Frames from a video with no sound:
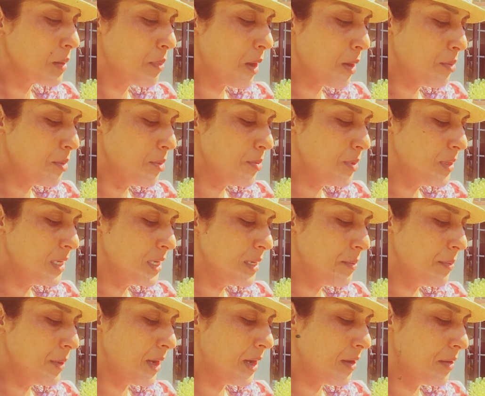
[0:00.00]
probably
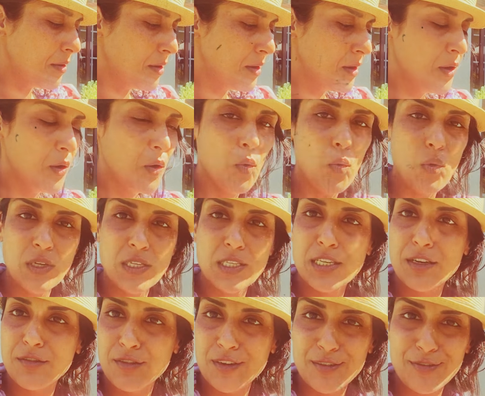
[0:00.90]
about
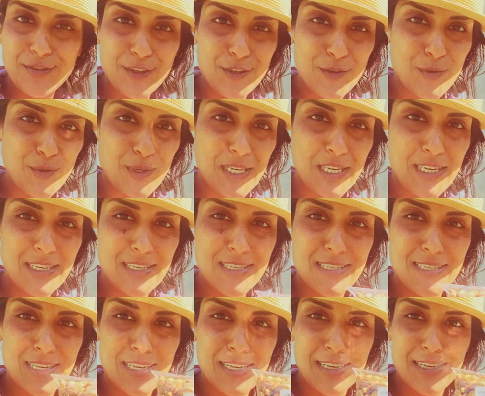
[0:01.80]
once every few weeks,
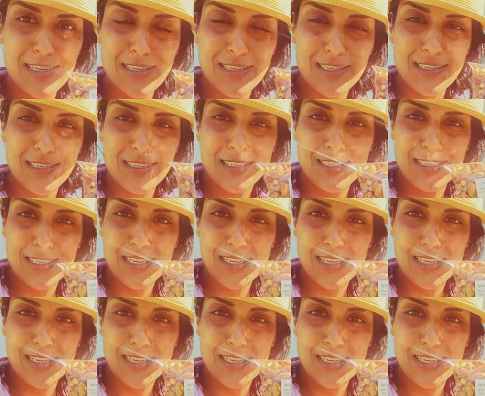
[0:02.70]
is